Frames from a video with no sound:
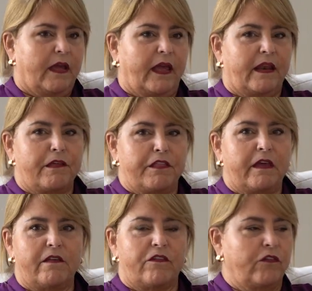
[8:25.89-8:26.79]
And I
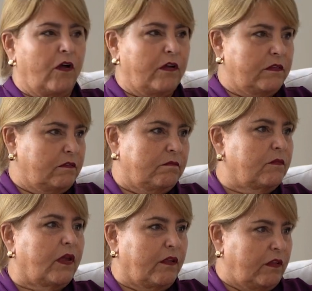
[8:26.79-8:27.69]
think it's not
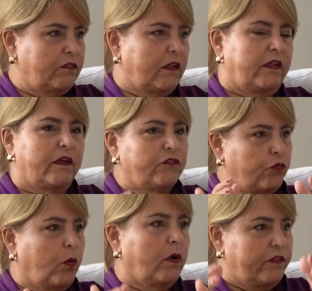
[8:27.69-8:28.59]
geared
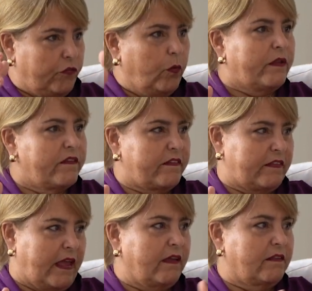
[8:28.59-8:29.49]
towards one
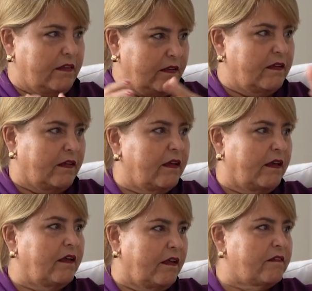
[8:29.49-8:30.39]
state
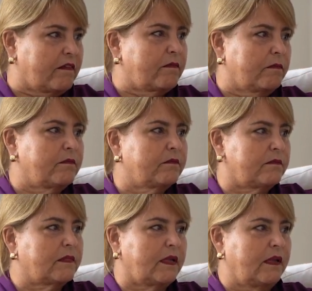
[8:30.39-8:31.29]
it, it, it is a
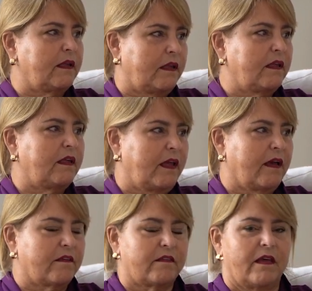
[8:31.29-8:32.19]
national issue.
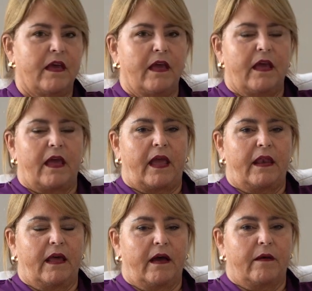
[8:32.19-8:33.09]
Yes, yes I would agree with
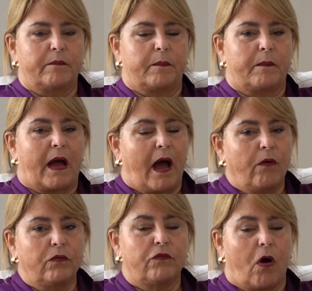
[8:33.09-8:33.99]
and, that. And uh, I
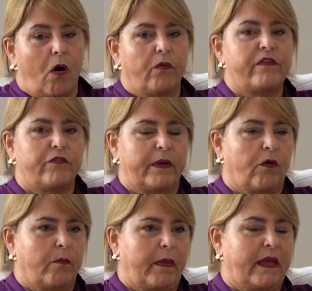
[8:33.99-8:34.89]
would always
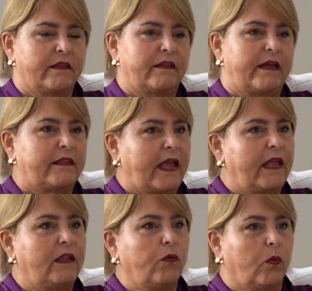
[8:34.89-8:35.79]
recommend that
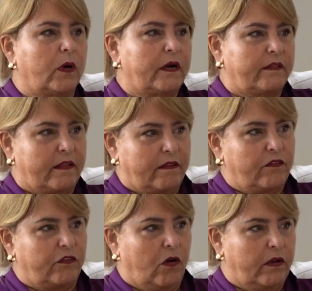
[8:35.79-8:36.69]
any work that
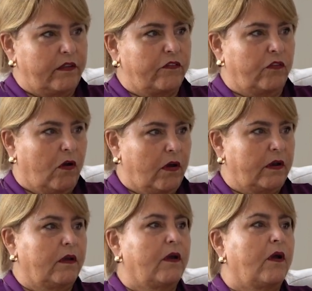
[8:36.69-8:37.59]
is done is
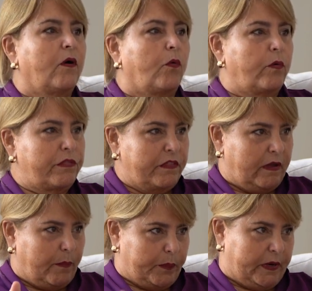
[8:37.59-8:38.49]
done with
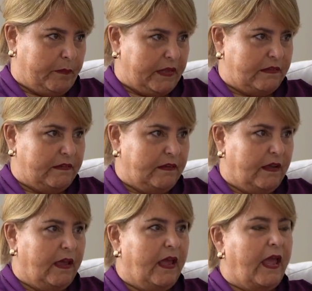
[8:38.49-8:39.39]
a permit.
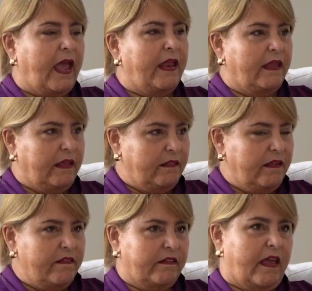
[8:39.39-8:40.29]
And in
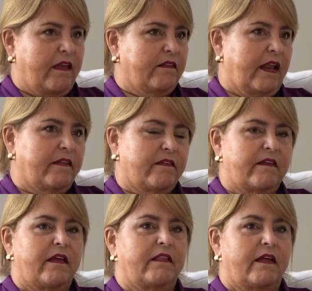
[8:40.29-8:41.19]
this case, let's
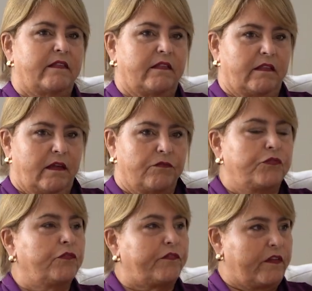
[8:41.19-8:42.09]
say that the
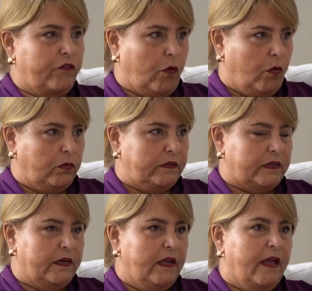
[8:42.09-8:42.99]
roof is
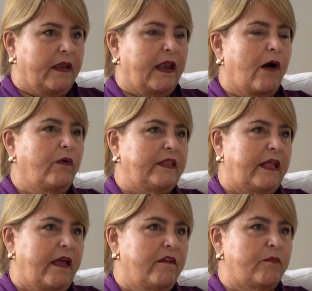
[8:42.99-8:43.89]
older.
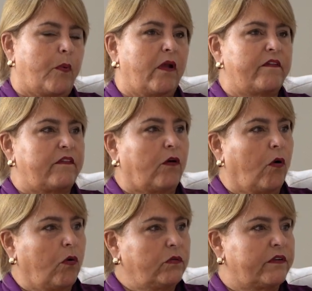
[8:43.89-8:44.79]
Nowadays,
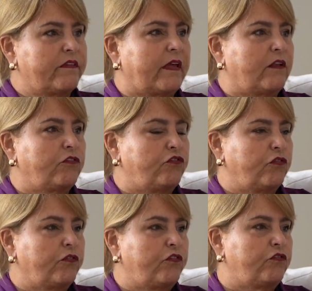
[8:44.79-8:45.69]
policyholders can
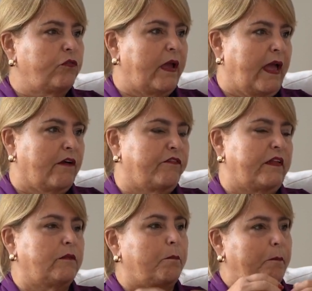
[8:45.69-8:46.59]
choose to have
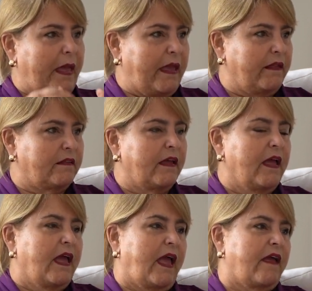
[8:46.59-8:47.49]
it paid
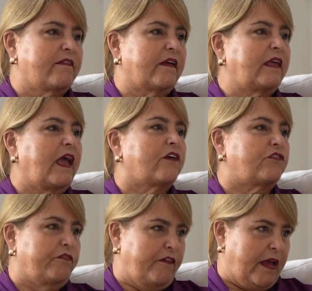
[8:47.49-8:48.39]
as a
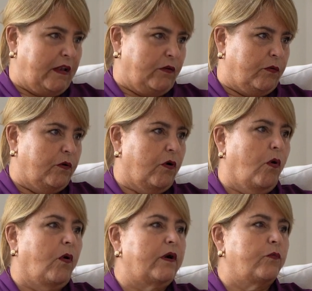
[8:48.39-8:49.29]
cash value mm-hmm.
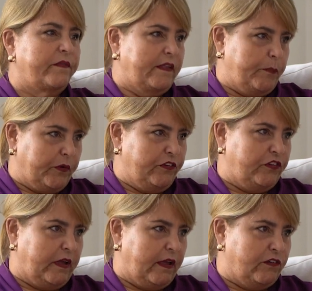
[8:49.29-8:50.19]
or with
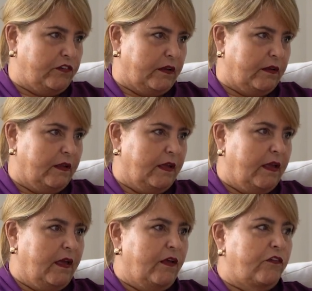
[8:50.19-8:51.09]
depreciation. Mm-hmm.